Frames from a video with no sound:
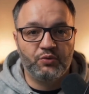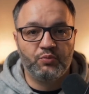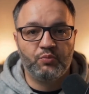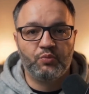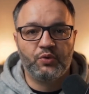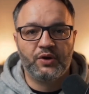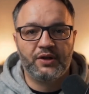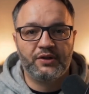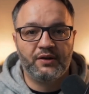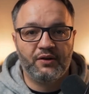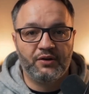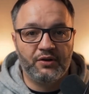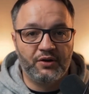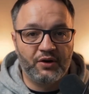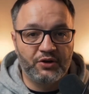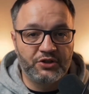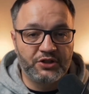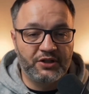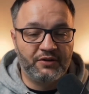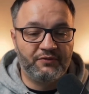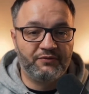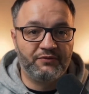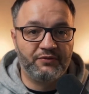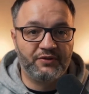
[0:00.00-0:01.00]
whether
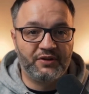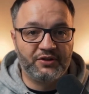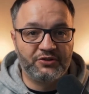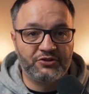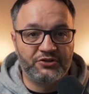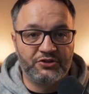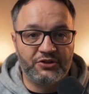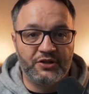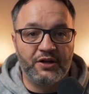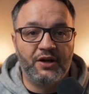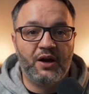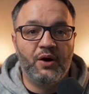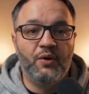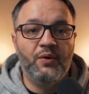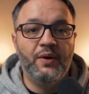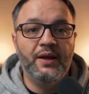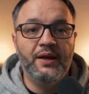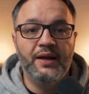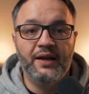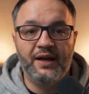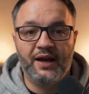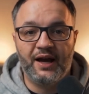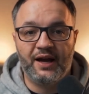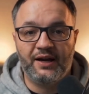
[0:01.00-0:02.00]
Logic feels slow
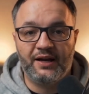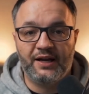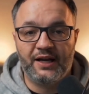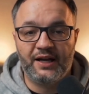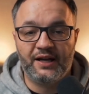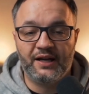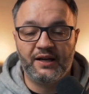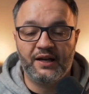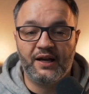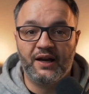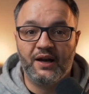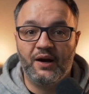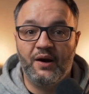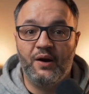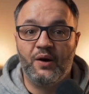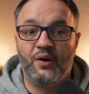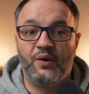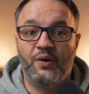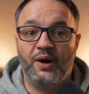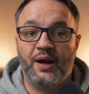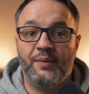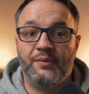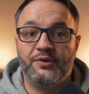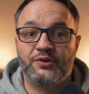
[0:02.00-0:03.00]
and clunky
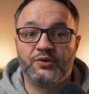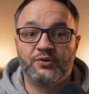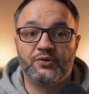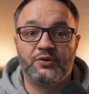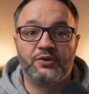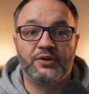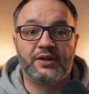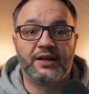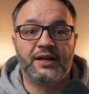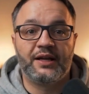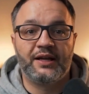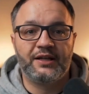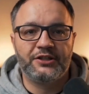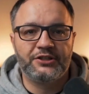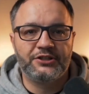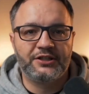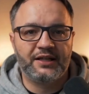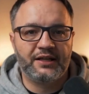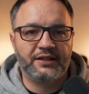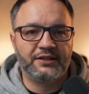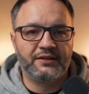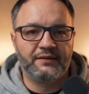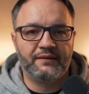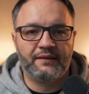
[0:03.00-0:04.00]
or absolutely
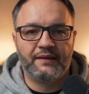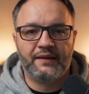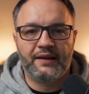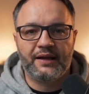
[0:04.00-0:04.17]
instant.